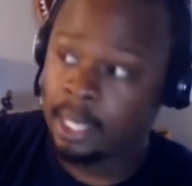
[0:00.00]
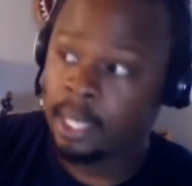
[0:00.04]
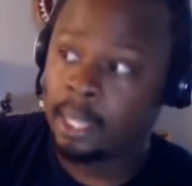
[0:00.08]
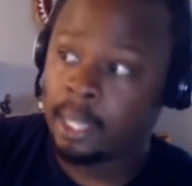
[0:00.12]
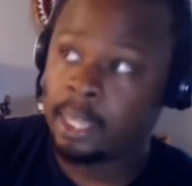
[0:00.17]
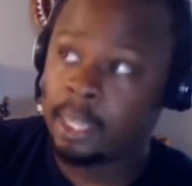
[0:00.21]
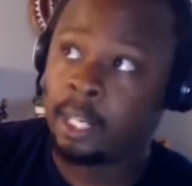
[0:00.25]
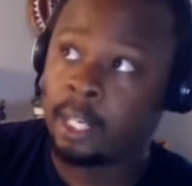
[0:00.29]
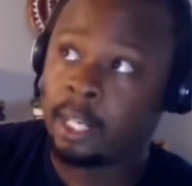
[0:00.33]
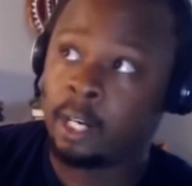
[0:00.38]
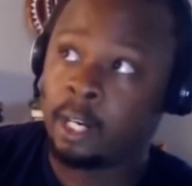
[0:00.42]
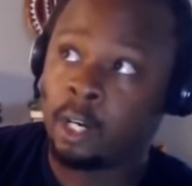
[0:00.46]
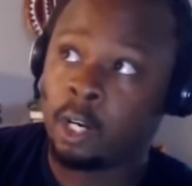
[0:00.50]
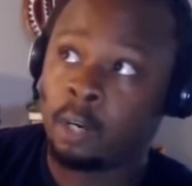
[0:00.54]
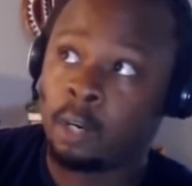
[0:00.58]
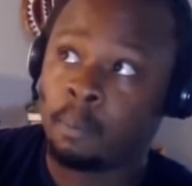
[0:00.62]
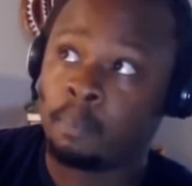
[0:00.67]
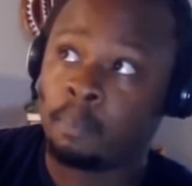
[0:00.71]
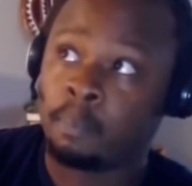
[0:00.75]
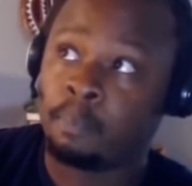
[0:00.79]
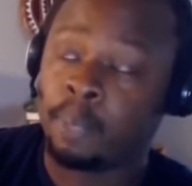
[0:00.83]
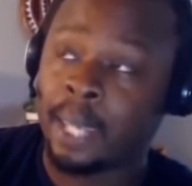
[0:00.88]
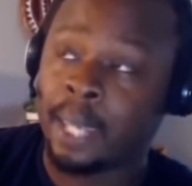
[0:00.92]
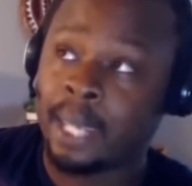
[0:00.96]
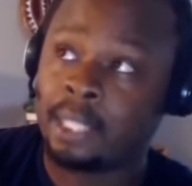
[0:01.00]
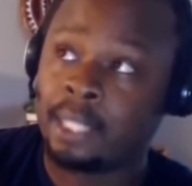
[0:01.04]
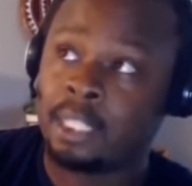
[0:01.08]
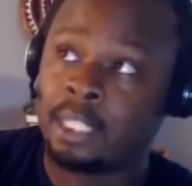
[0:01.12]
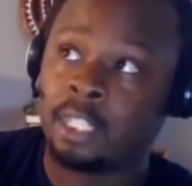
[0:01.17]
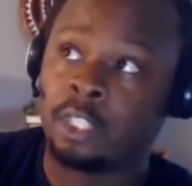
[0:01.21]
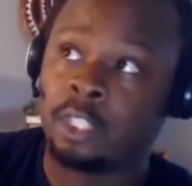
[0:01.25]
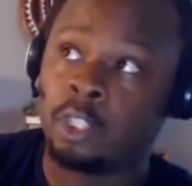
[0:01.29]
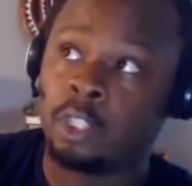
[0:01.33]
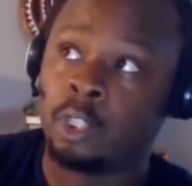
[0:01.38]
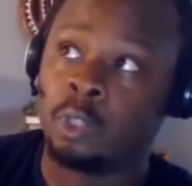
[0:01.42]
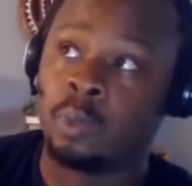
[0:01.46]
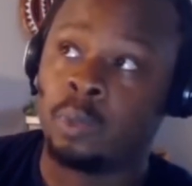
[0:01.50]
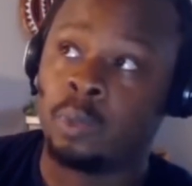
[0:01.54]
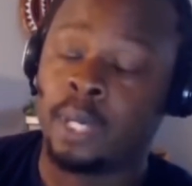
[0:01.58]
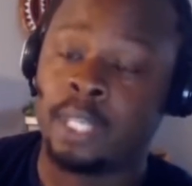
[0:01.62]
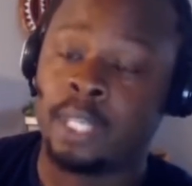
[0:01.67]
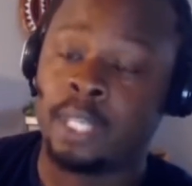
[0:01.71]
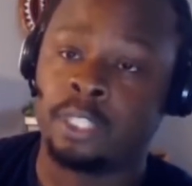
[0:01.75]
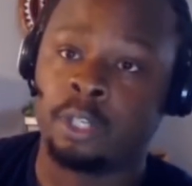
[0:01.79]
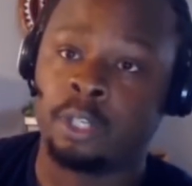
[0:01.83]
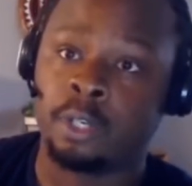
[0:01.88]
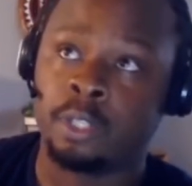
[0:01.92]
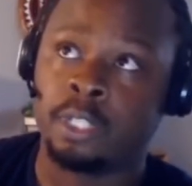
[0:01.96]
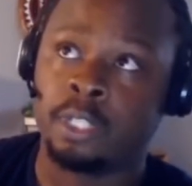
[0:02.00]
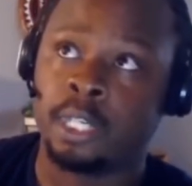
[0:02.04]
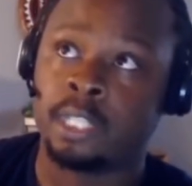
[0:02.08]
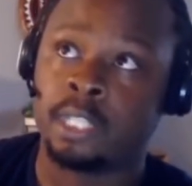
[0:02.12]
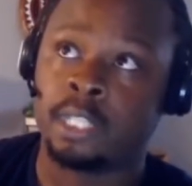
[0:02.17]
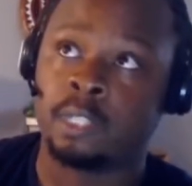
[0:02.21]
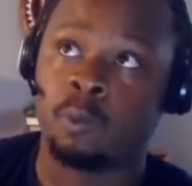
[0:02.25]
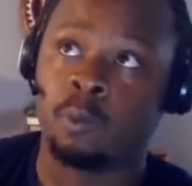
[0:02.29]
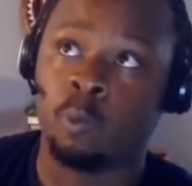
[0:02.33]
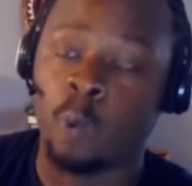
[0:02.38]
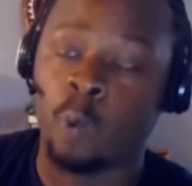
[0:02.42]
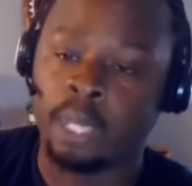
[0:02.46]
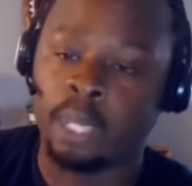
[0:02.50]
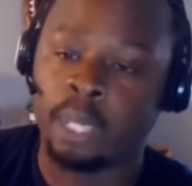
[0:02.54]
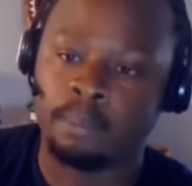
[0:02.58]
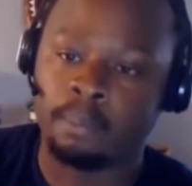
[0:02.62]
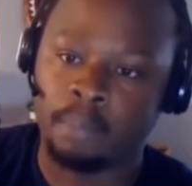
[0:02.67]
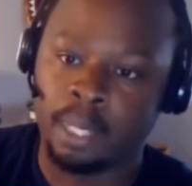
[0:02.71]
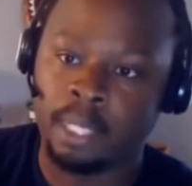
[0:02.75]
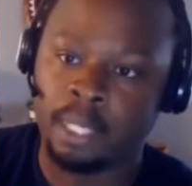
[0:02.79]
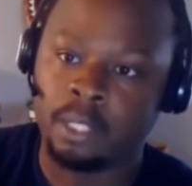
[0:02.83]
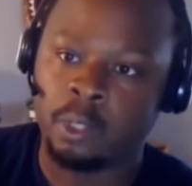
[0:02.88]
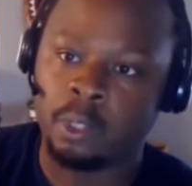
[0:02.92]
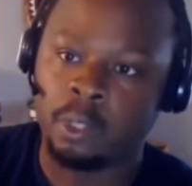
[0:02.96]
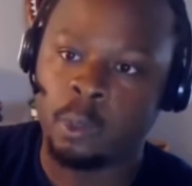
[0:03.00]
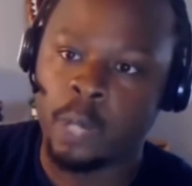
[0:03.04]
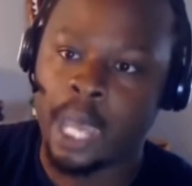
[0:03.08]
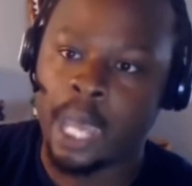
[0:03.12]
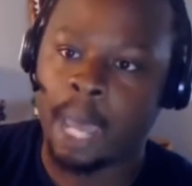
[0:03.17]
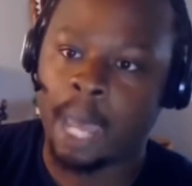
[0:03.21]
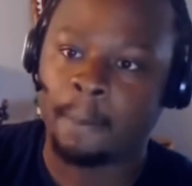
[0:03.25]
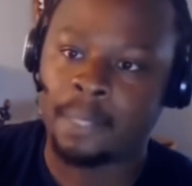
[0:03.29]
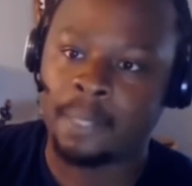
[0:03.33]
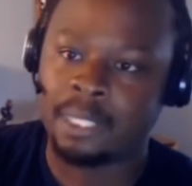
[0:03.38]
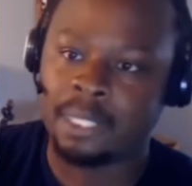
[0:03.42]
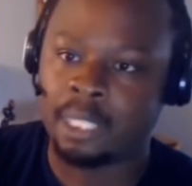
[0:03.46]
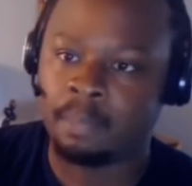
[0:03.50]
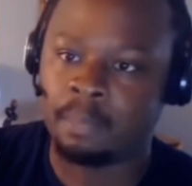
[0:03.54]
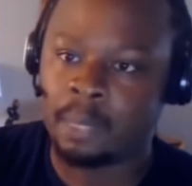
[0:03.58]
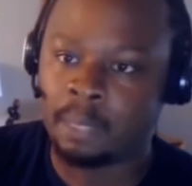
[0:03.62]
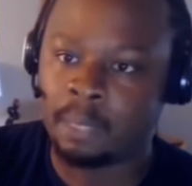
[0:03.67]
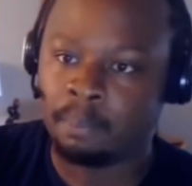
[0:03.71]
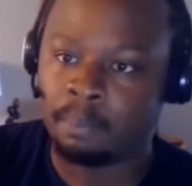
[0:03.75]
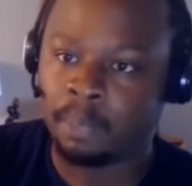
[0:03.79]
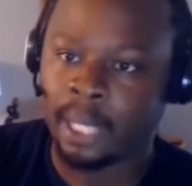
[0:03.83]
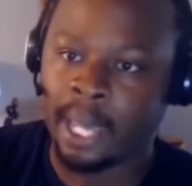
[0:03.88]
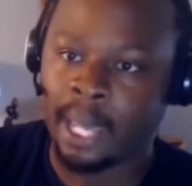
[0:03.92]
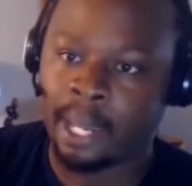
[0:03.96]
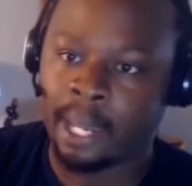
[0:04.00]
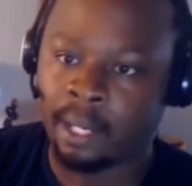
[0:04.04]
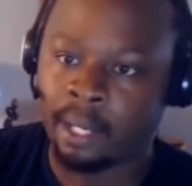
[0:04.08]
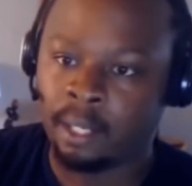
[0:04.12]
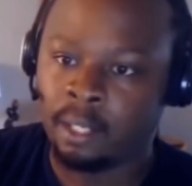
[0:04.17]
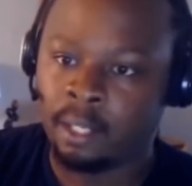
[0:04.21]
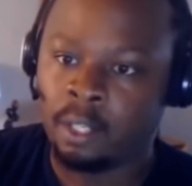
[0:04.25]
they're painting you as you're just white men who happen to be Black,